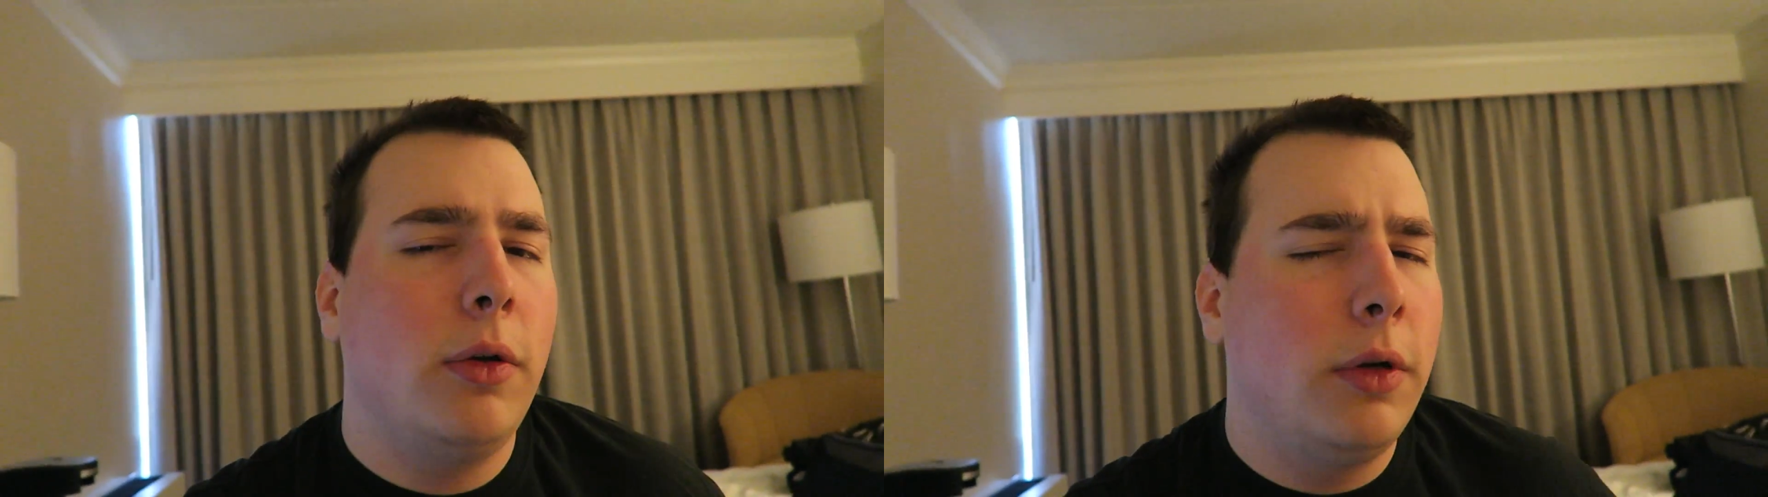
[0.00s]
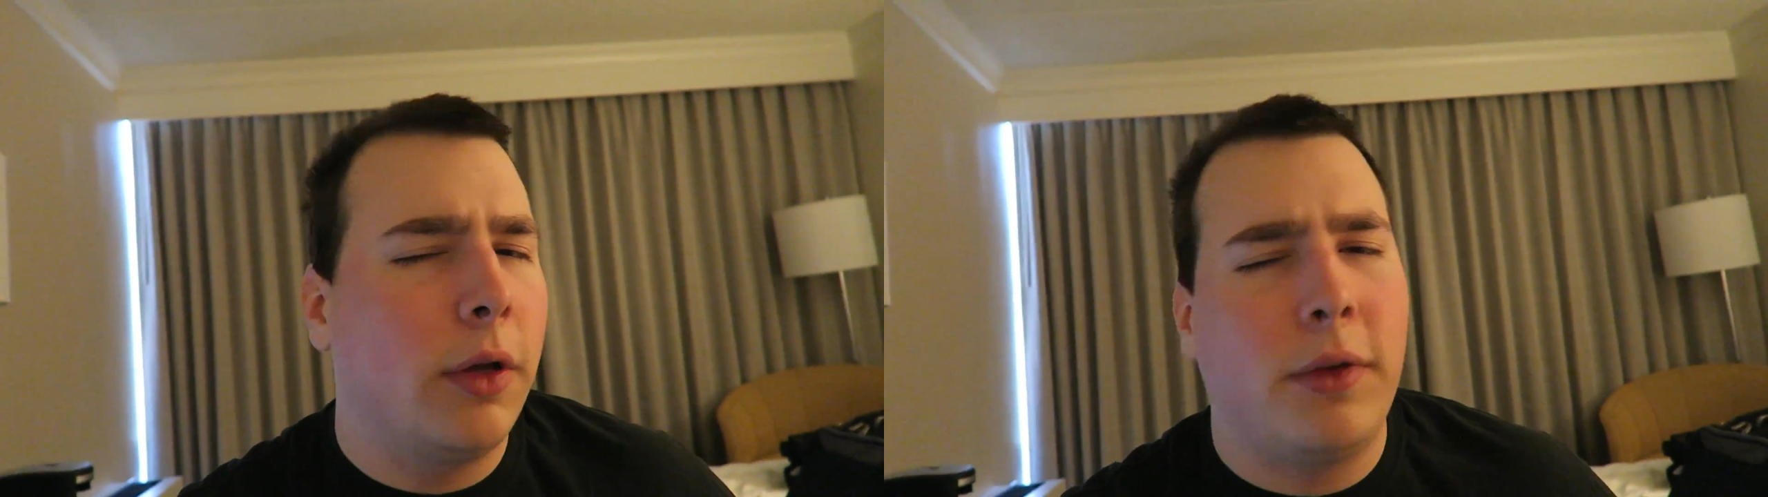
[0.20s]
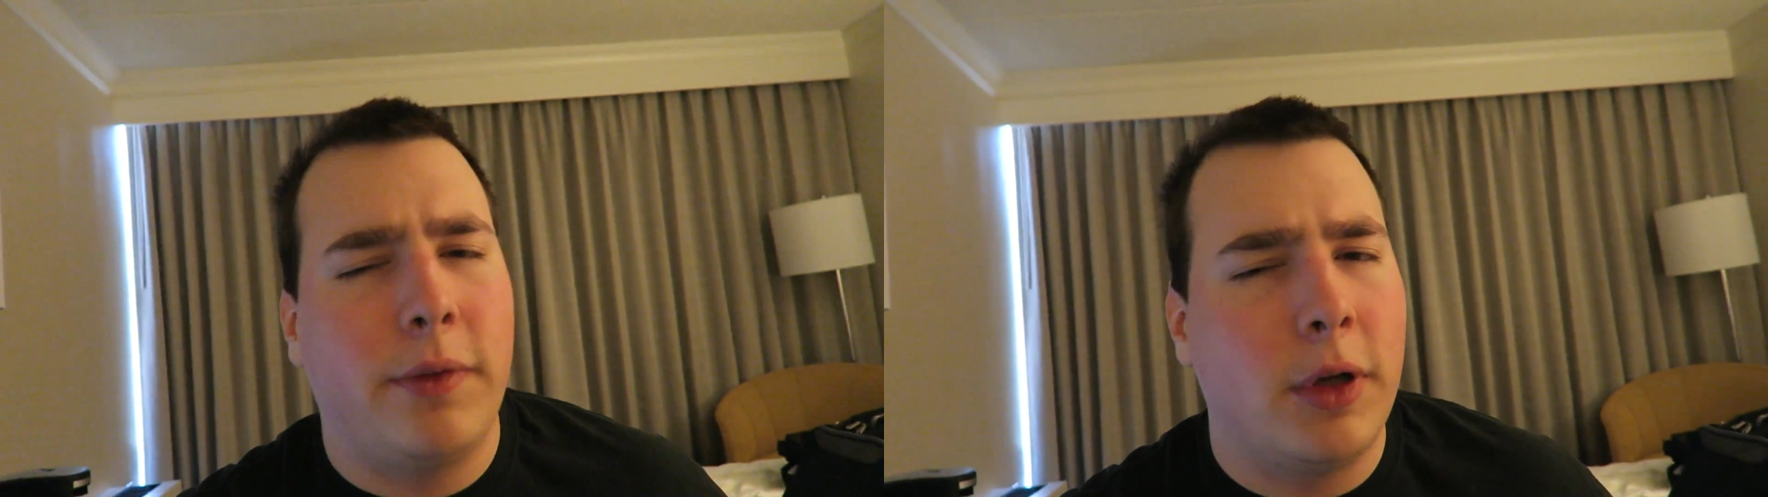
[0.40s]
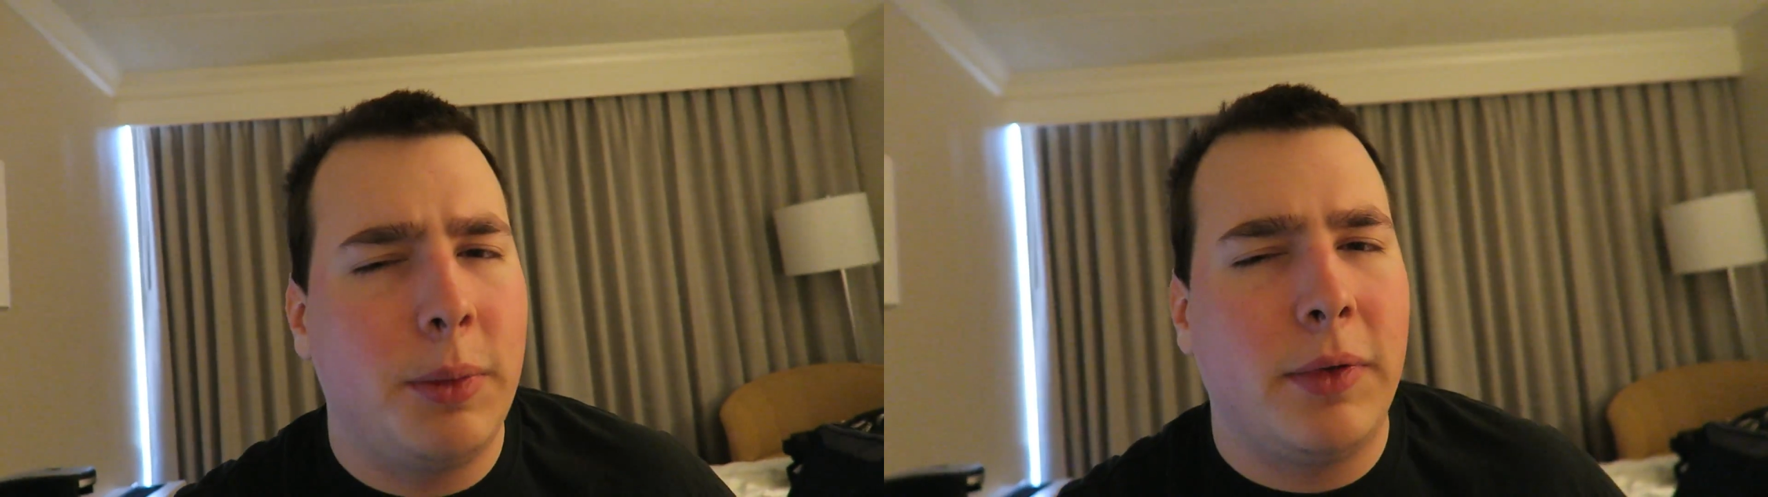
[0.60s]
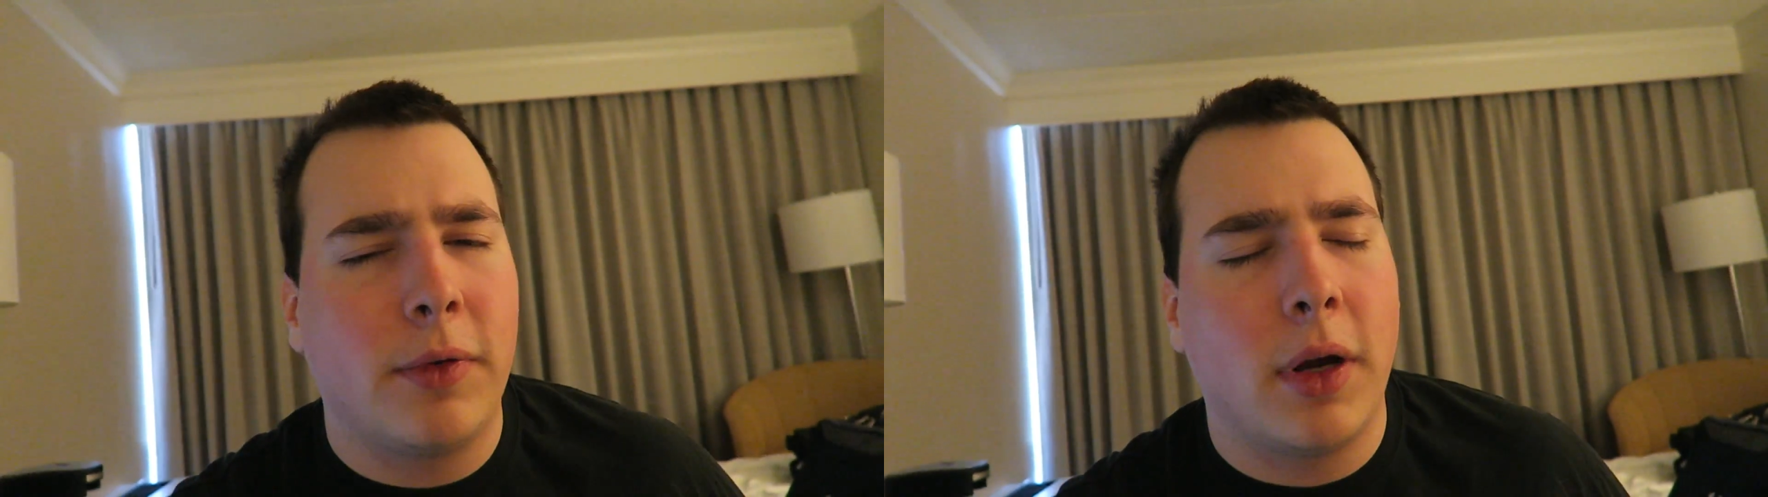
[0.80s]
Who knows if it'll
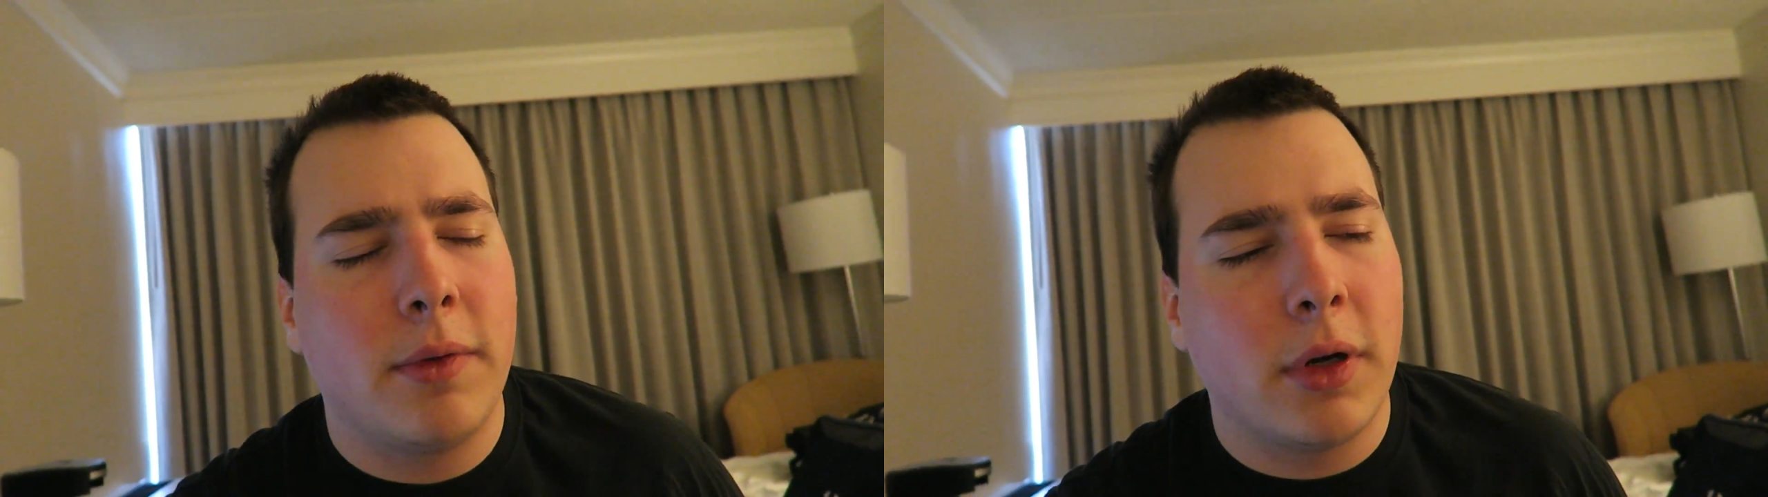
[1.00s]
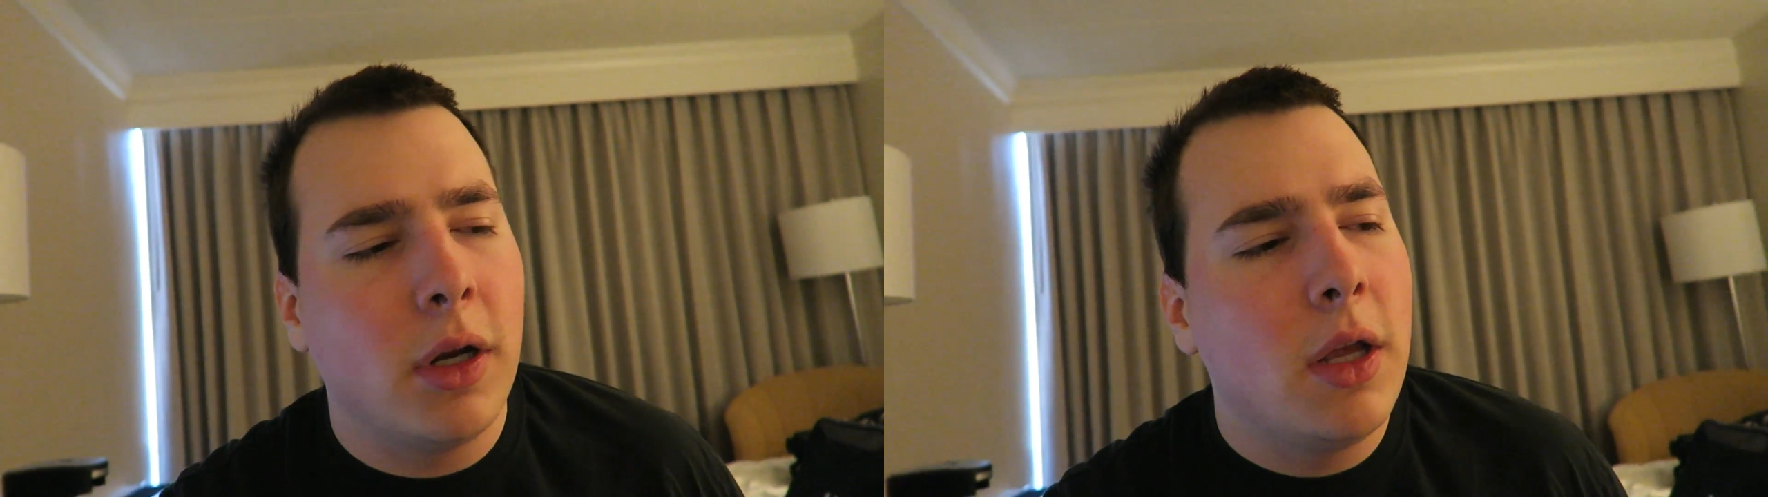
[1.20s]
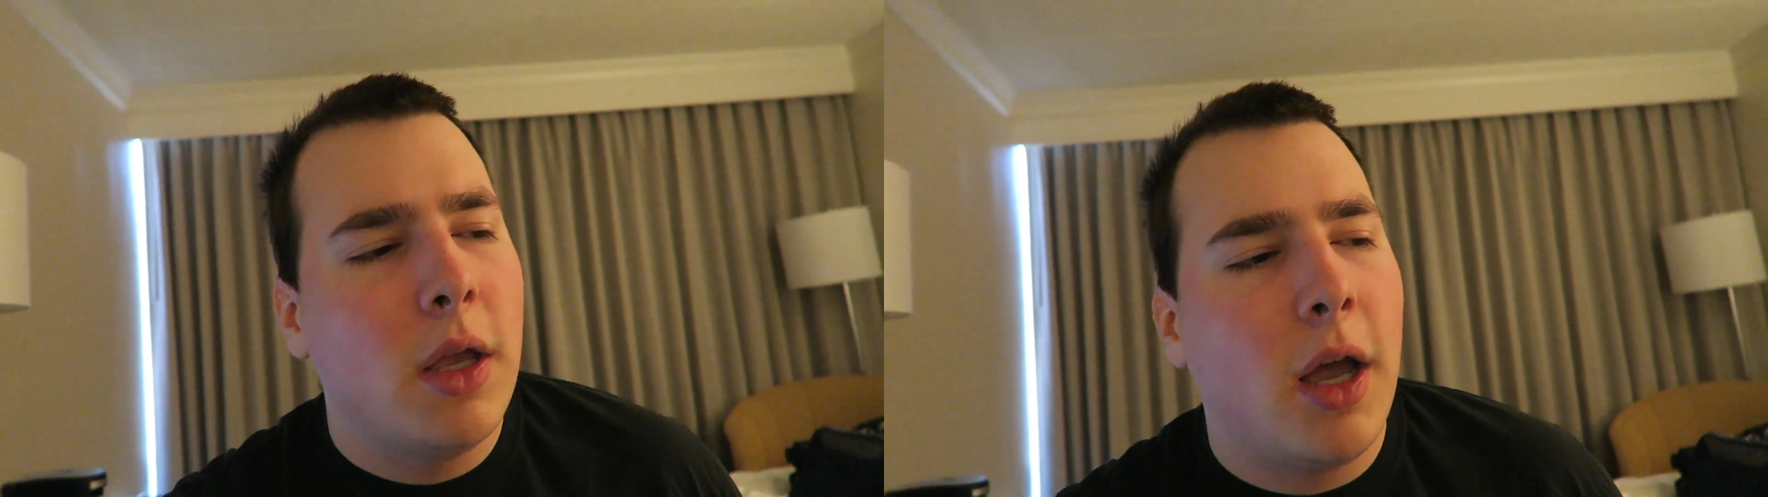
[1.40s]
be forever?